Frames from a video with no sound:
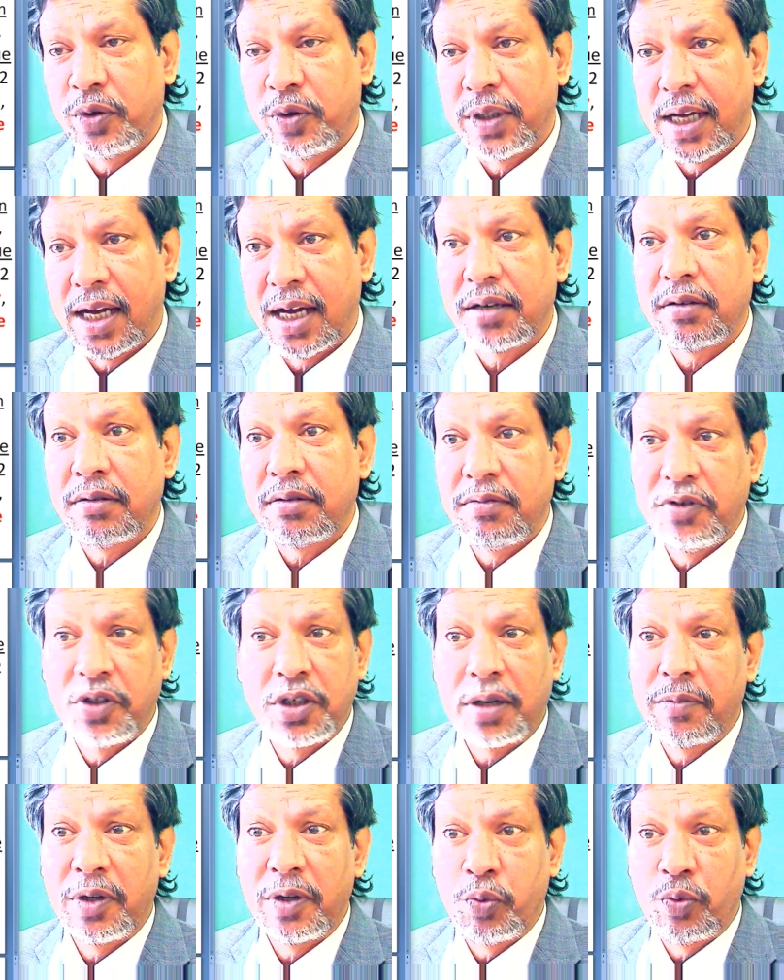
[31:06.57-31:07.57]
Before
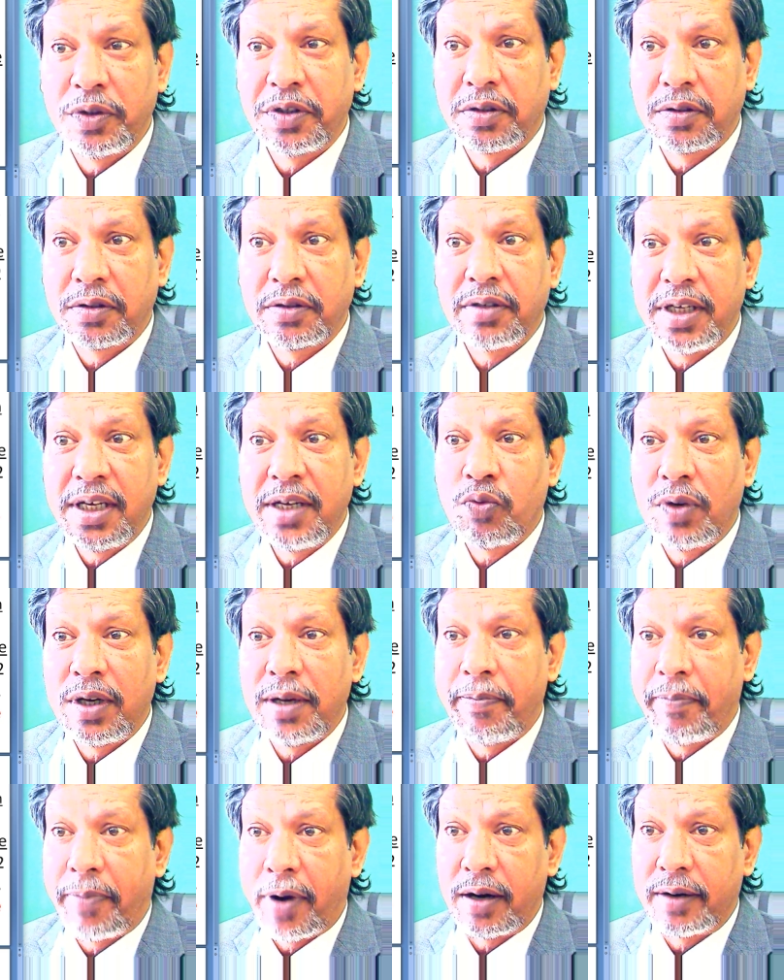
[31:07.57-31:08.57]
that, German was
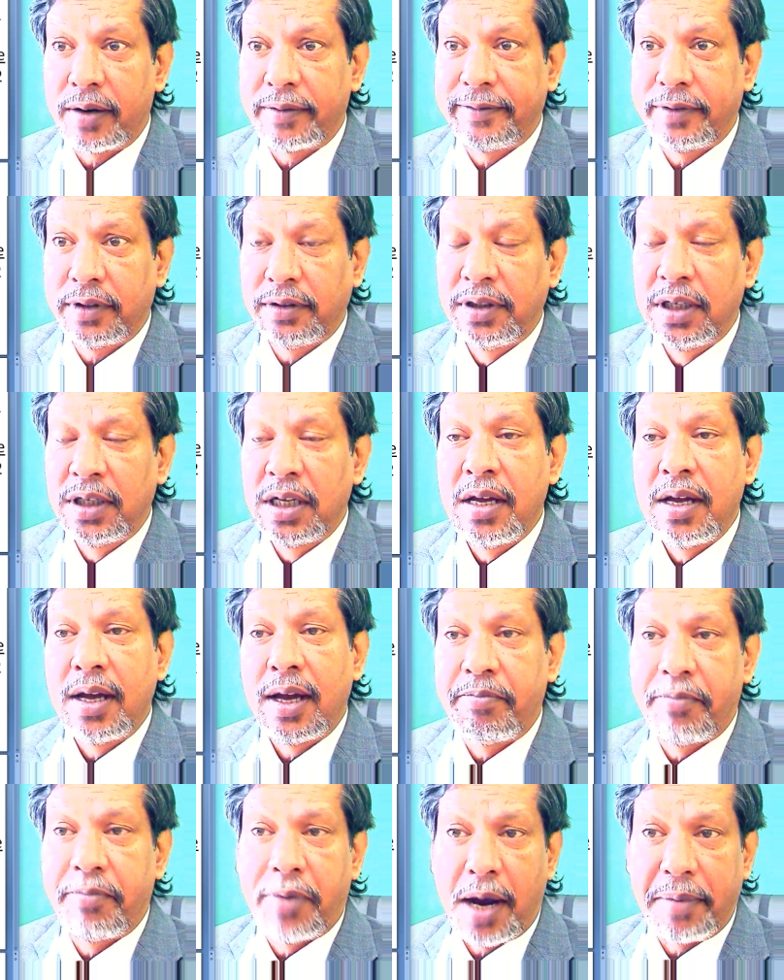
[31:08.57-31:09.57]
equally
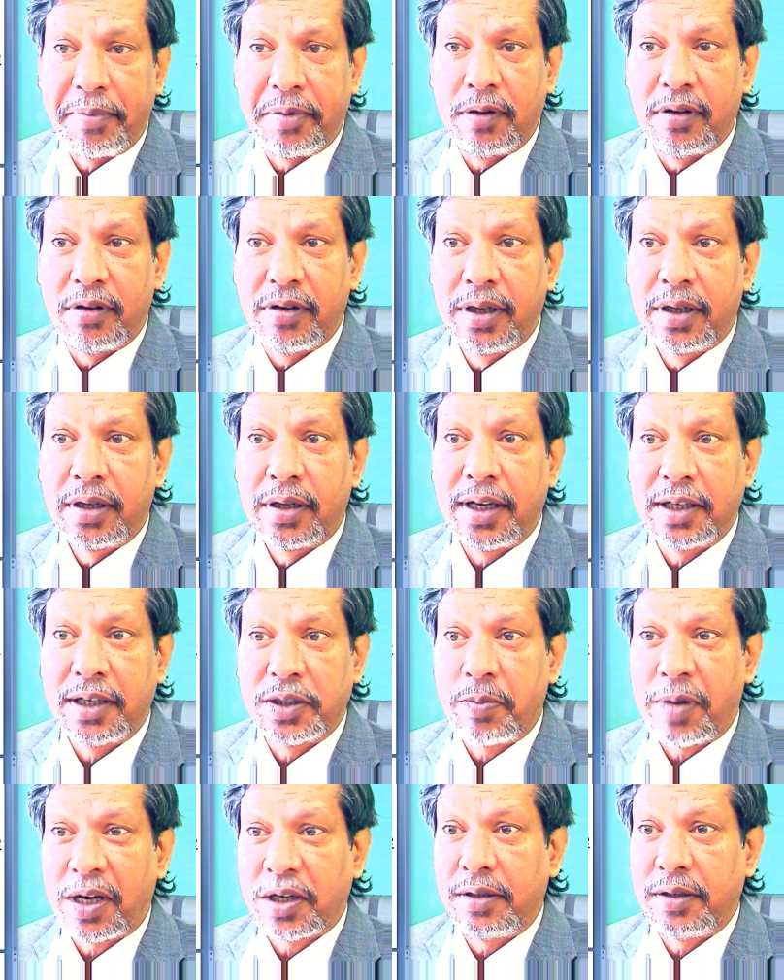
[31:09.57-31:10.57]
powerful and
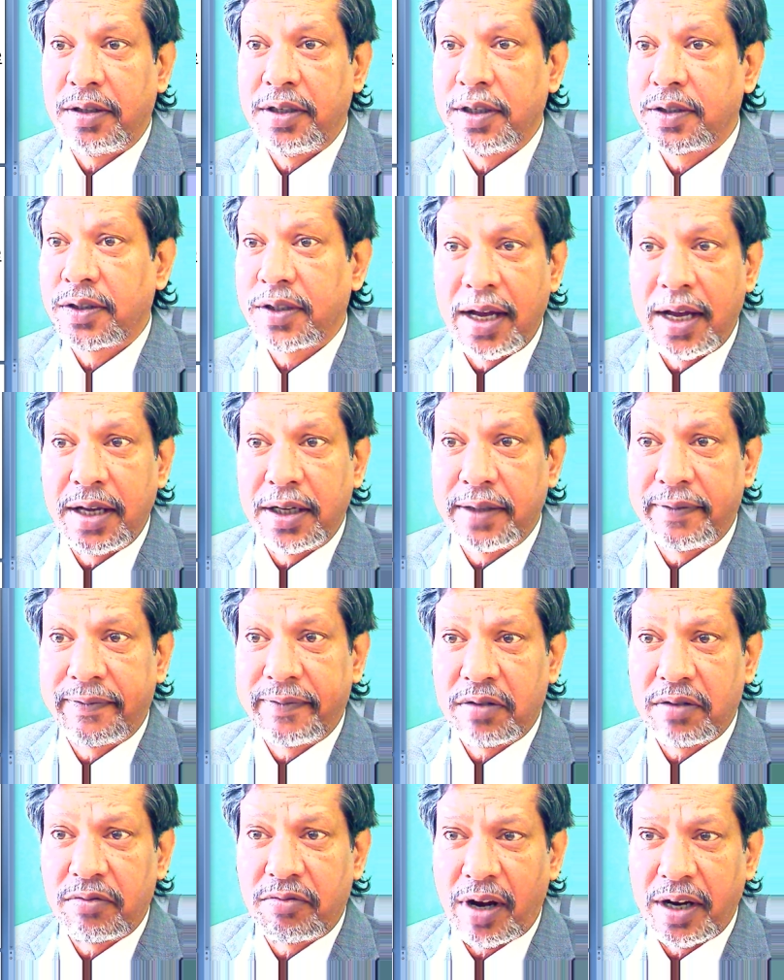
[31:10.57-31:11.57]
popular, especially in the
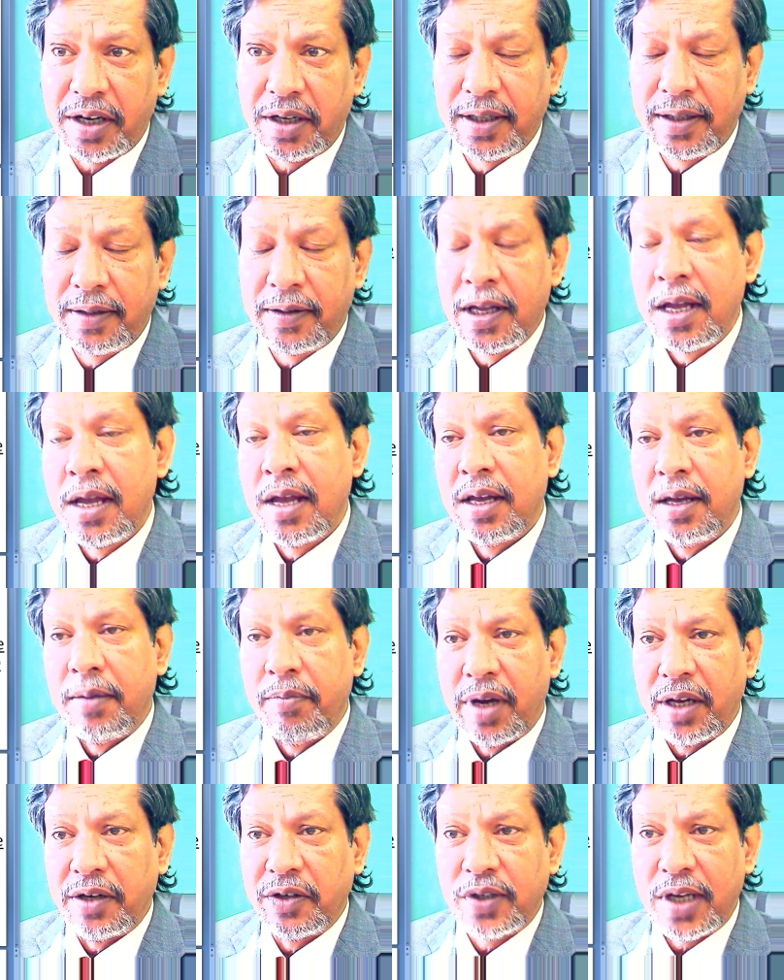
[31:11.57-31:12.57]
scientific writing.
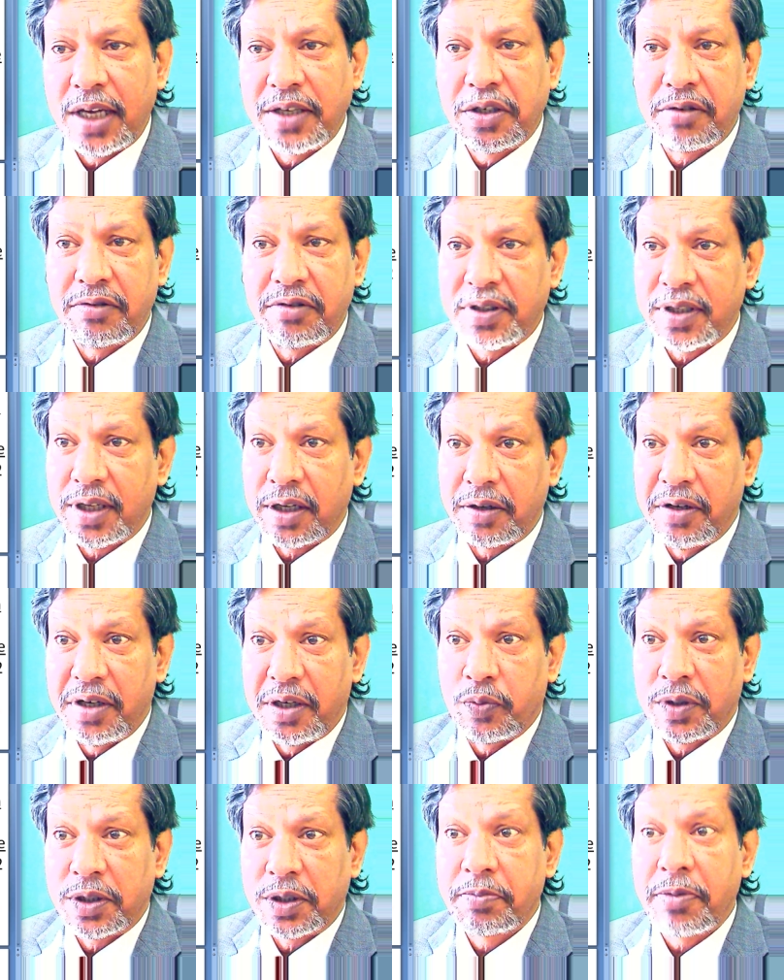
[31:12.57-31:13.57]
Many
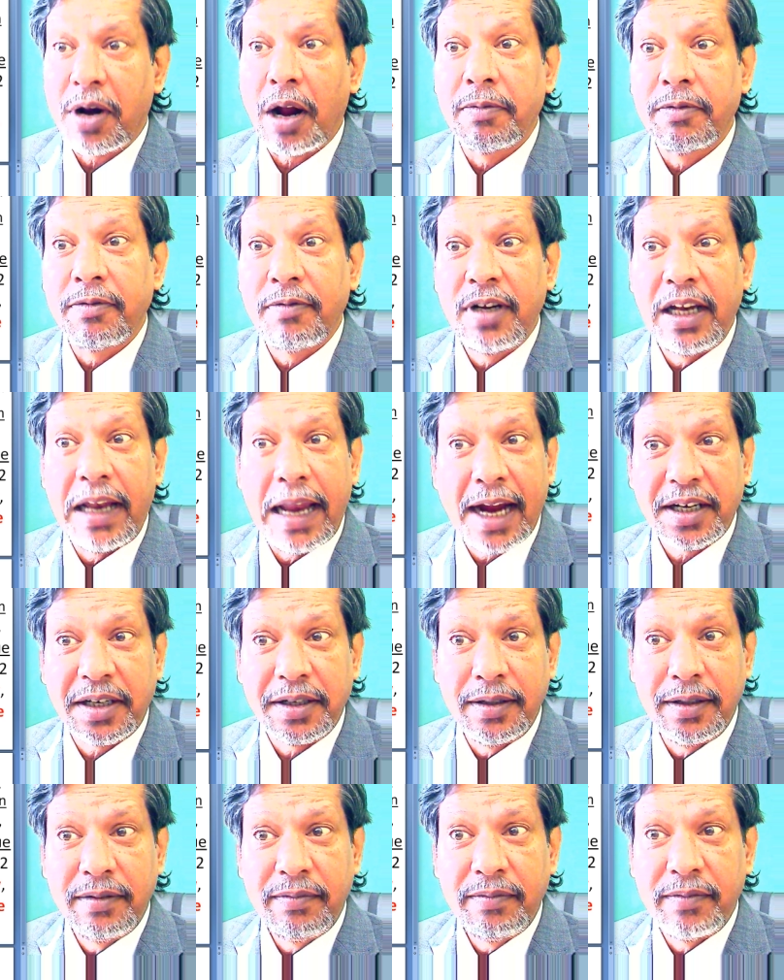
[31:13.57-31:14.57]
centuries ago, it was probably
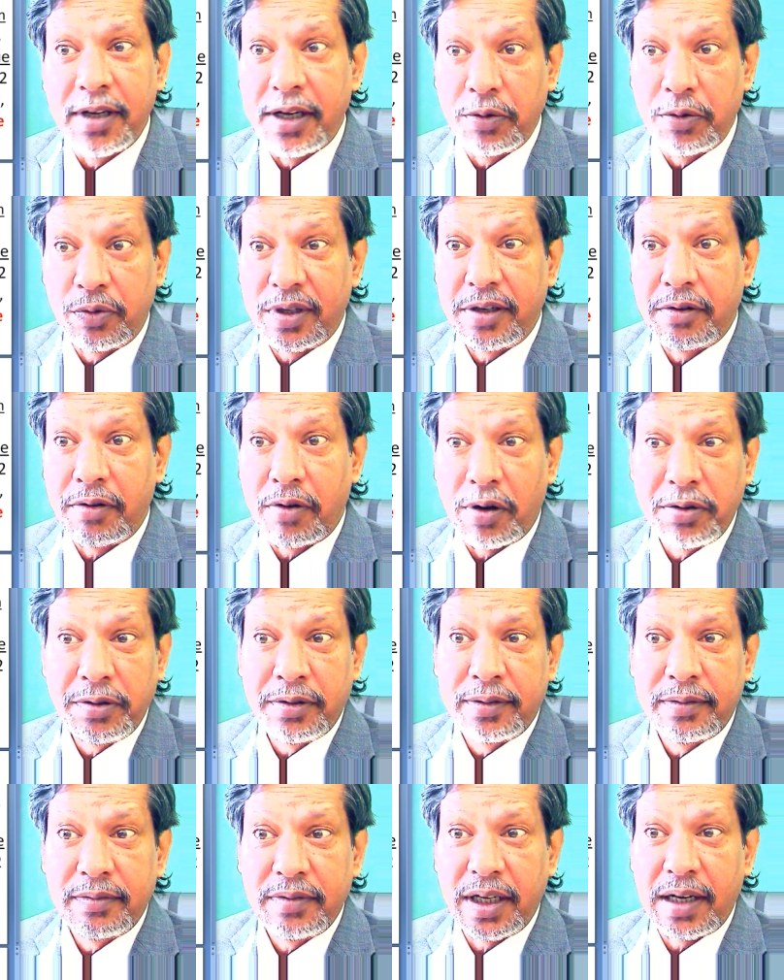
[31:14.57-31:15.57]
Latin.
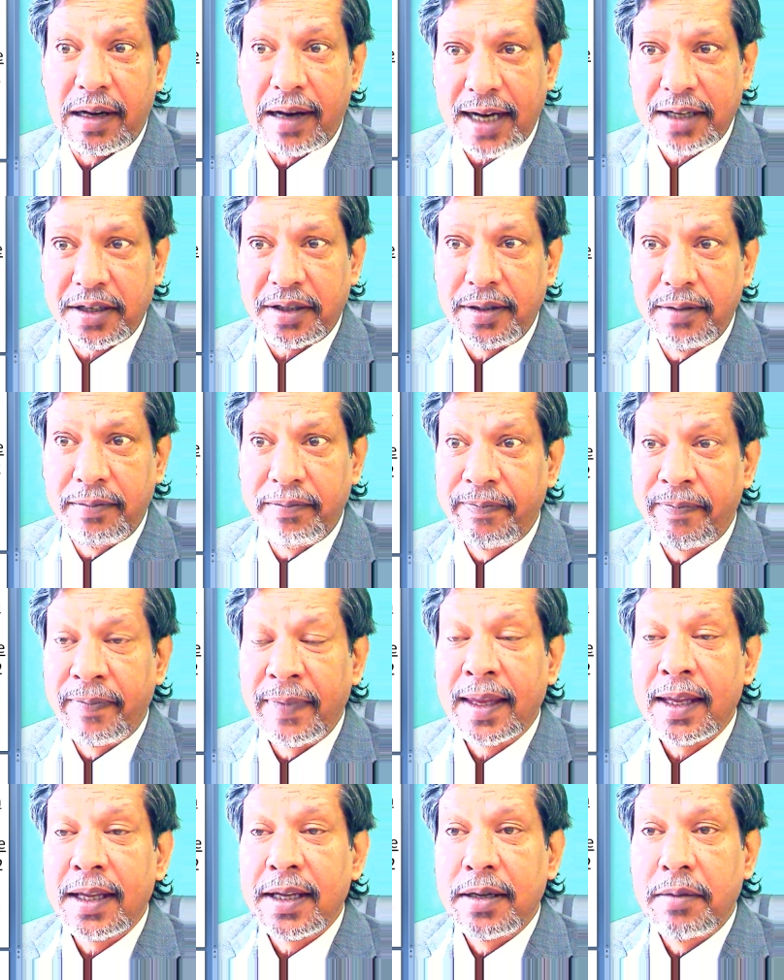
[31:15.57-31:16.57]
Newton wrote in
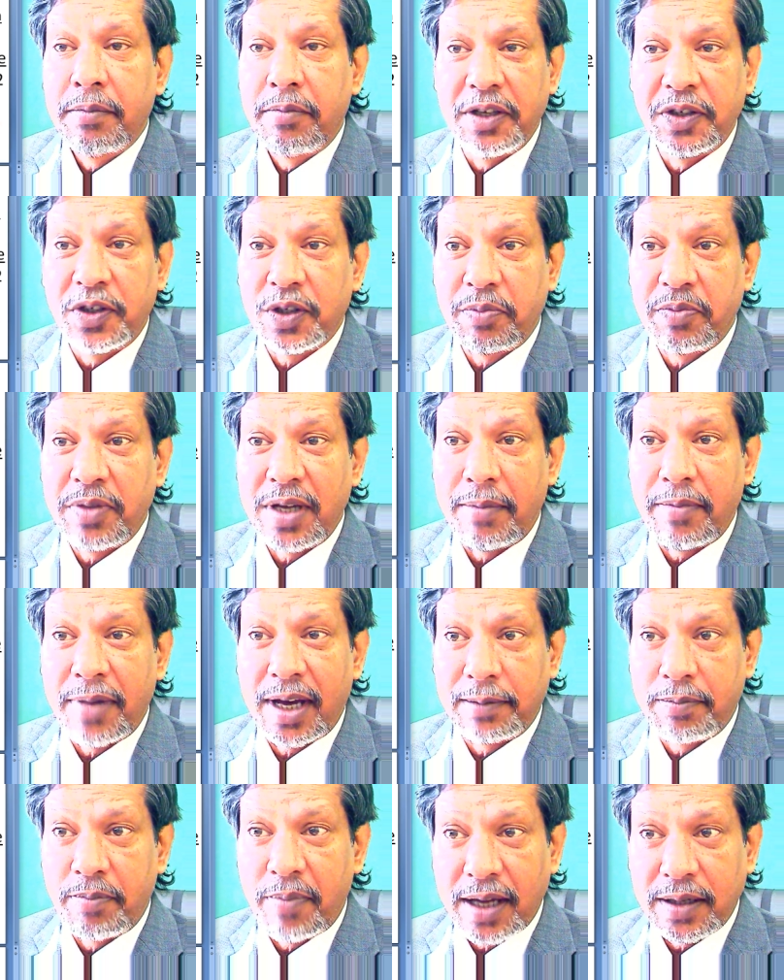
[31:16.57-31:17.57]
Latin,
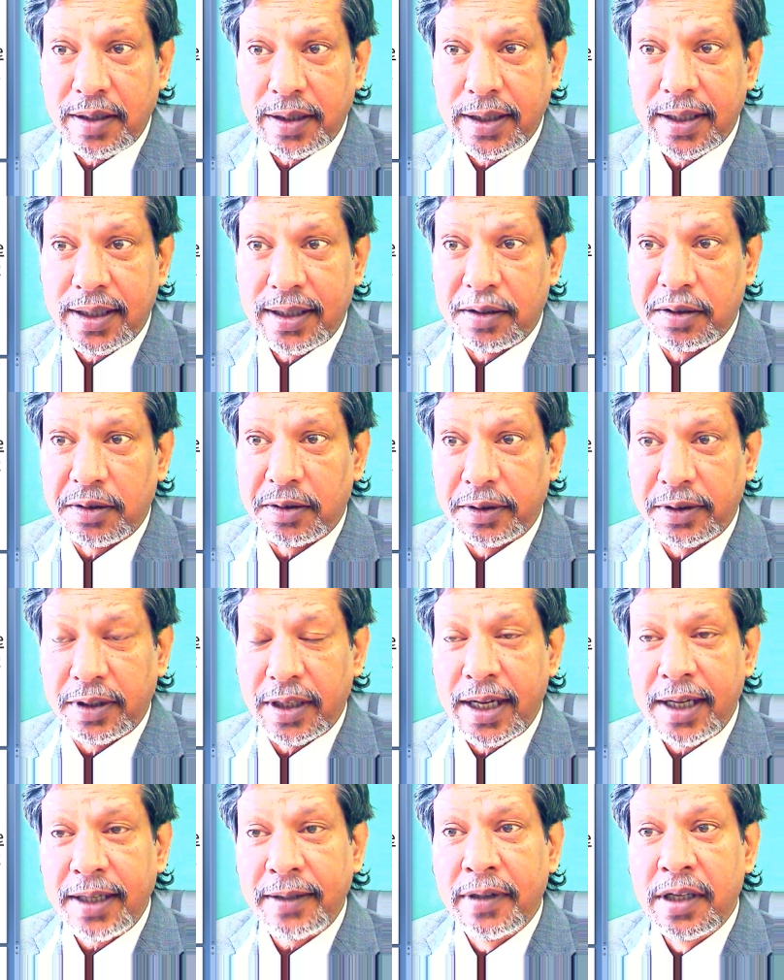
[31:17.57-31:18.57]
Principia Mathematica
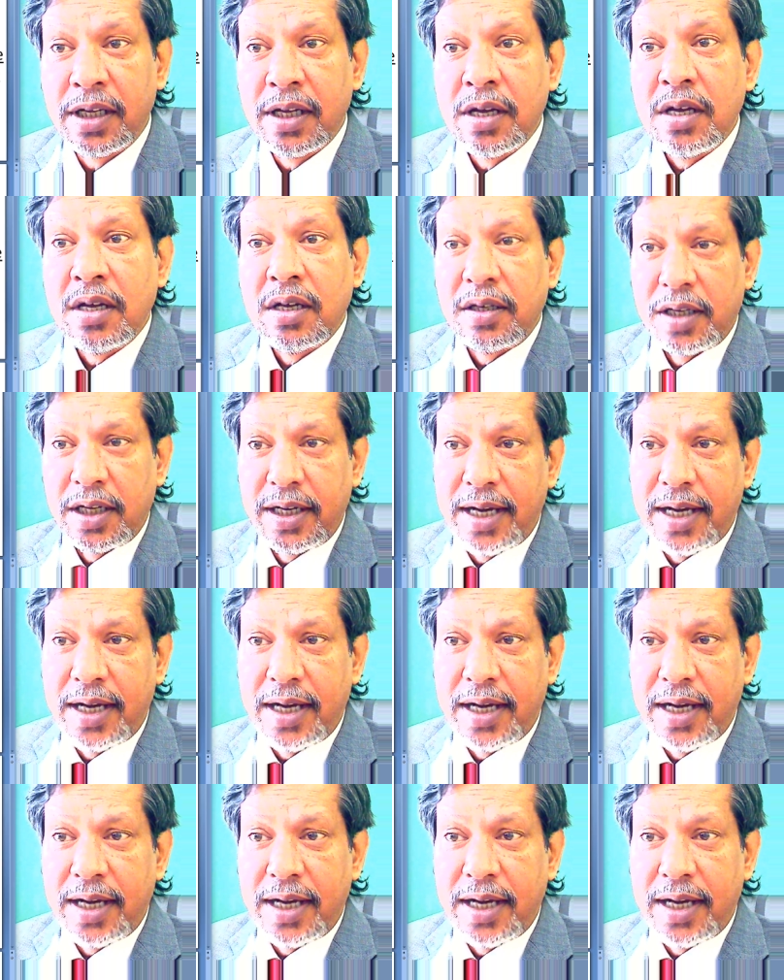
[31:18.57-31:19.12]
and all that.